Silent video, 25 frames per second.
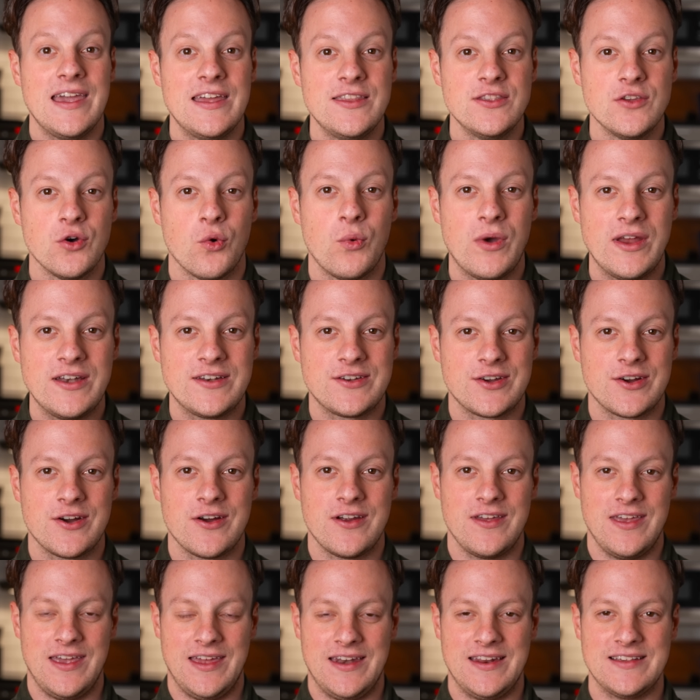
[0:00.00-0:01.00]
In the
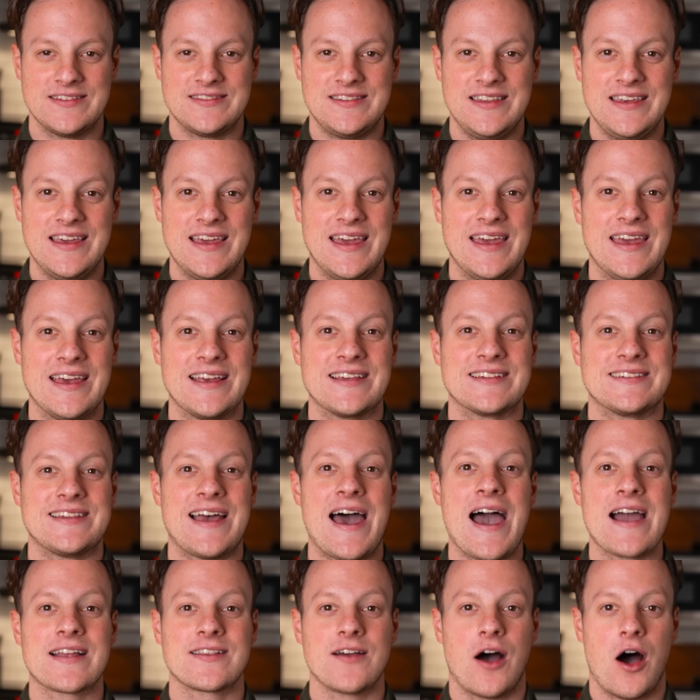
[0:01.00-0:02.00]
winter, it is the
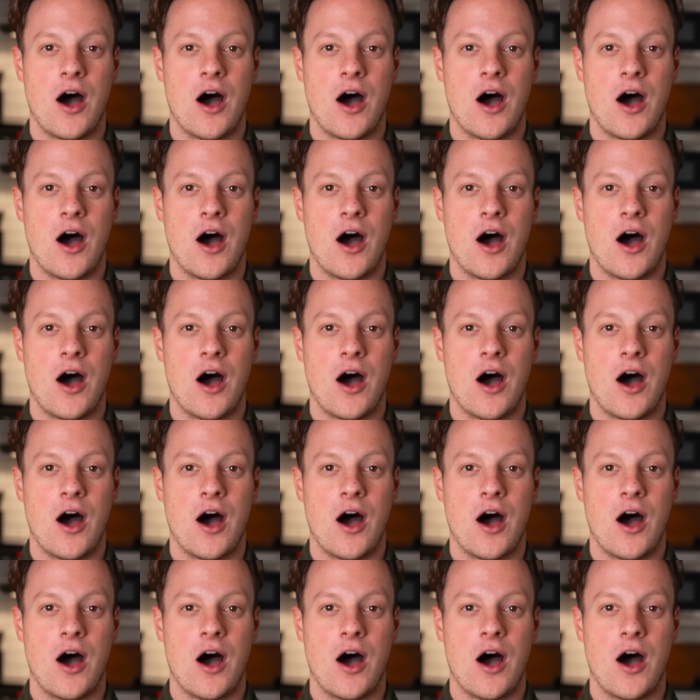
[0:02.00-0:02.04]
exact